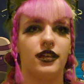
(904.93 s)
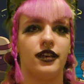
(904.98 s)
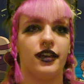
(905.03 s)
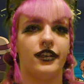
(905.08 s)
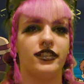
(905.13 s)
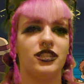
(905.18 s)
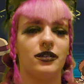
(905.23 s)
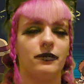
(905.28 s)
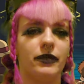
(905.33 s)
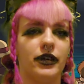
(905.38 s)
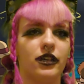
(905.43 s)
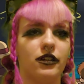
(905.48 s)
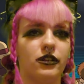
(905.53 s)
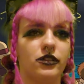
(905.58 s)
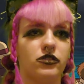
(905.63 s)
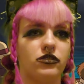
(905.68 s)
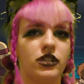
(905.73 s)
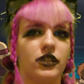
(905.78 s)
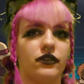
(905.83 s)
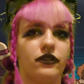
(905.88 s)
Is it better
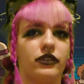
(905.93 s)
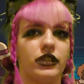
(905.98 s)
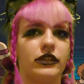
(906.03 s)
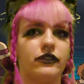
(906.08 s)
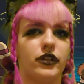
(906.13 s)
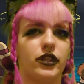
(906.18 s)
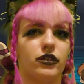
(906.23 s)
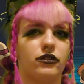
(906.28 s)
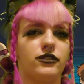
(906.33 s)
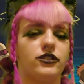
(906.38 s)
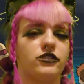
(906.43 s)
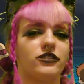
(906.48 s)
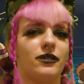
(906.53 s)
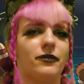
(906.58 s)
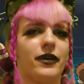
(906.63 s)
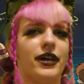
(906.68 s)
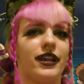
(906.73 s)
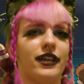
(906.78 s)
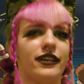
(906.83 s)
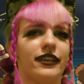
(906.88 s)
to have lived through
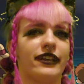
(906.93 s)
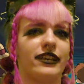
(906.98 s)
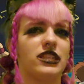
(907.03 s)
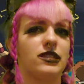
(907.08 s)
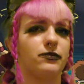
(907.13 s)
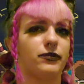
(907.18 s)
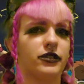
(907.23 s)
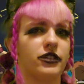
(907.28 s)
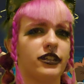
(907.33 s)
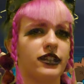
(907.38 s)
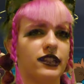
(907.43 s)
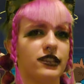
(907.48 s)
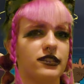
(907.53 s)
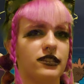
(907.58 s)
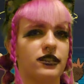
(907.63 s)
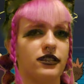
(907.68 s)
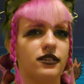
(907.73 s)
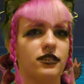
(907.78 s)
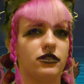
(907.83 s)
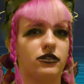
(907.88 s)
traumatic
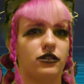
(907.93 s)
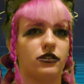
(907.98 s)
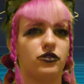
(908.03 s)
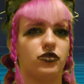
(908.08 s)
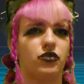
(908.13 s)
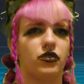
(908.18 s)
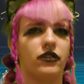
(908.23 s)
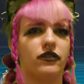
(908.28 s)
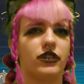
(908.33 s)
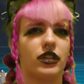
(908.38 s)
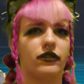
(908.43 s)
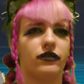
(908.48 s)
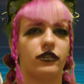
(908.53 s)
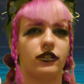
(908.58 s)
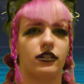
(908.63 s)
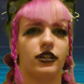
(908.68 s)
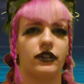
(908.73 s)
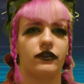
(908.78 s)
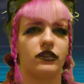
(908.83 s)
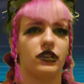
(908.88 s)
experiences, or to have
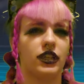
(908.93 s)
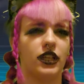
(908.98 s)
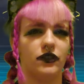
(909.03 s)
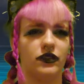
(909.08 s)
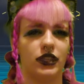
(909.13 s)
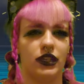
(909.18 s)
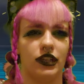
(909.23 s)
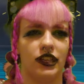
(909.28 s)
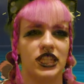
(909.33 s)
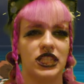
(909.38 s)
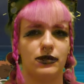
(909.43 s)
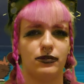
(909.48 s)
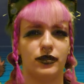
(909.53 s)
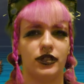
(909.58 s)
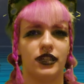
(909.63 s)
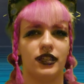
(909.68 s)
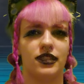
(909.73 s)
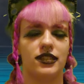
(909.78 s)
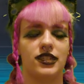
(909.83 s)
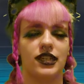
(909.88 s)
never have lived and
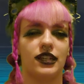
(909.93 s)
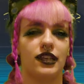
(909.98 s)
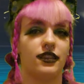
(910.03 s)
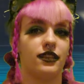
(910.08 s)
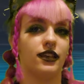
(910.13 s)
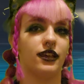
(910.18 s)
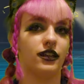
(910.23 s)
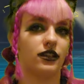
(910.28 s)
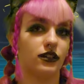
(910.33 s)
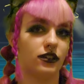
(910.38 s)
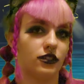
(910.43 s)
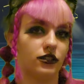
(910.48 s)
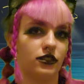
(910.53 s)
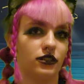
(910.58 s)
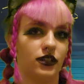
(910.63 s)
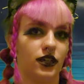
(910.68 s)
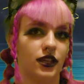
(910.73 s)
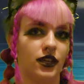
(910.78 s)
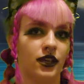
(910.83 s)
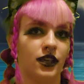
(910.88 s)
experienced anything at all?
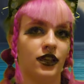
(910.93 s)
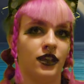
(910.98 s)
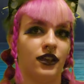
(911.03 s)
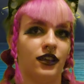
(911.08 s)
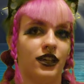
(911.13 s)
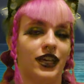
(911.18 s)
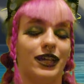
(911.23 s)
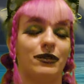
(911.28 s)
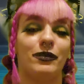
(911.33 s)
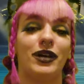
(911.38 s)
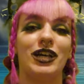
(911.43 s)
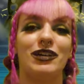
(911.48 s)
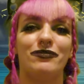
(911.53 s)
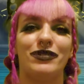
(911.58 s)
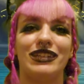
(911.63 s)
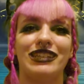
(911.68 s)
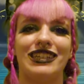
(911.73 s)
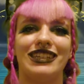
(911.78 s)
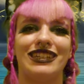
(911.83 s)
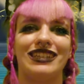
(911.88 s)
In my
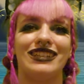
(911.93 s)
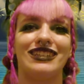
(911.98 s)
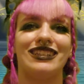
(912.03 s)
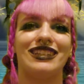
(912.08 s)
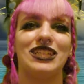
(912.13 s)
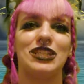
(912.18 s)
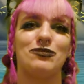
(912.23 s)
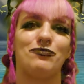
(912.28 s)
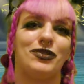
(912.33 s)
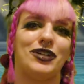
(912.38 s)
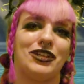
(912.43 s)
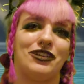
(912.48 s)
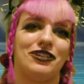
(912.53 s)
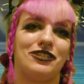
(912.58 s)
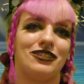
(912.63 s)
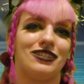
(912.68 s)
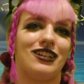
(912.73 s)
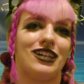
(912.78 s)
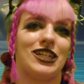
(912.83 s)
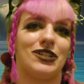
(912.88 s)
opinion, it's better
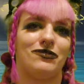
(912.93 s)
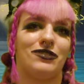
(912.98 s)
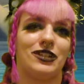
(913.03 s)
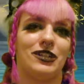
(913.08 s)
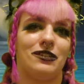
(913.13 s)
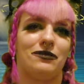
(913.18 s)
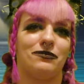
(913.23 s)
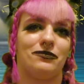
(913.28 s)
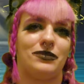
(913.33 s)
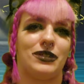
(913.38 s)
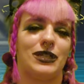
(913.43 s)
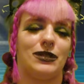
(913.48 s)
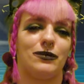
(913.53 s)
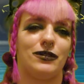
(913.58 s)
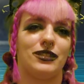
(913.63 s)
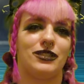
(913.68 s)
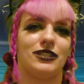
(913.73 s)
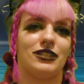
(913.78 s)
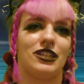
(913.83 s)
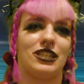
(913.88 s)
to not be
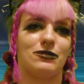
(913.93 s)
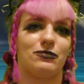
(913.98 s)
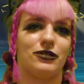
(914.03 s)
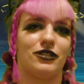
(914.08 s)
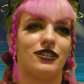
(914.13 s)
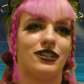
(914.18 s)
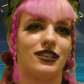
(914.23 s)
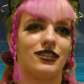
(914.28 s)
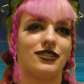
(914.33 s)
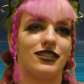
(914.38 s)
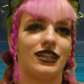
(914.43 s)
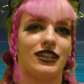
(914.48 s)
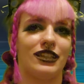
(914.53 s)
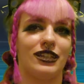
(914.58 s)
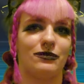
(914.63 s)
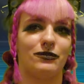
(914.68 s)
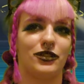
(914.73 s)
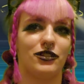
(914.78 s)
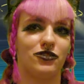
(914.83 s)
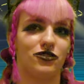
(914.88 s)
able to experience any
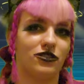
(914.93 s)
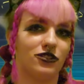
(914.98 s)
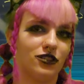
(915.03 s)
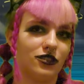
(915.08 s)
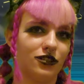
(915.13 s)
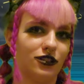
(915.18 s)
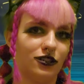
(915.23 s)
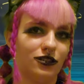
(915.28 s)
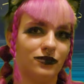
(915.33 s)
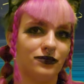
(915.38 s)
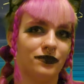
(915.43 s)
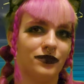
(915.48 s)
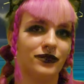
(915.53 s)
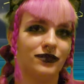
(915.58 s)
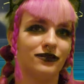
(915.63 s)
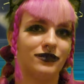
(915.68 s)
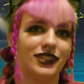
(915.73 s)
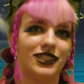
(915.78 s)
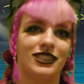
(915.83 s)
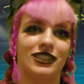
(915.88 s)
emotions at all.
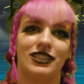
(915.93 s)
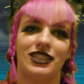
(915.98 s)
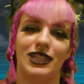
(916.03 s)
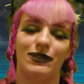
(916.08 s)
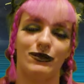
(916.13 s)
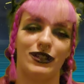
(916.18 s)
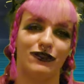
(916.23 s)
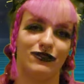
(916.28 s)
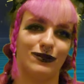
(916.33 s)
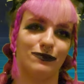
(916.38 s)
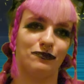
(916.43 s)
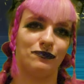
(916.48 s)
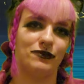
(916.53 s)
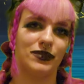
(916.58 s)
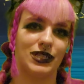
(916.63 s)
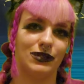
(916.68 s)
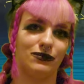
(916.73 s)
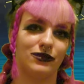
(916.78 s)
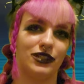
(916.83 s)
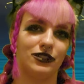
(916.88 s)
This is coming from
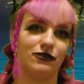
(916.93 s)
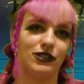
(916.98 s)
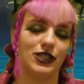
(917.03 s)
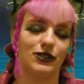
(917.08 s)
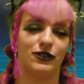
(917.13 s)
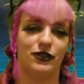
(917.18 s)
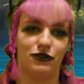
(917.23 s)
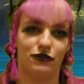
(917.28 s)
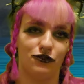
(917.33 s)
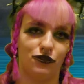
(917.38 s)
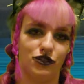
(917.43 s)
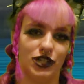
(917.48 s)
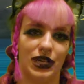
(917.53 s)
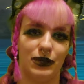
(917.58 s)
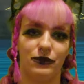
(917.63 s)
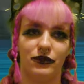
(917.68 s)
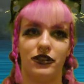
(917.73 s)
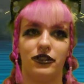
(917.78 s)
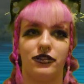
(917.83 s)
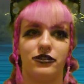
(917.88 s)
someone who hasn't through
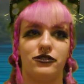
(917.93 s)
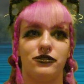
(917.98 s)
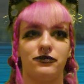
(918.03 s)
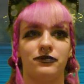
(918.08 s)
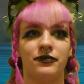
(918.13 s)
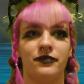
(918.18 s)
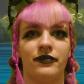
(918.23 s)
trauma, though.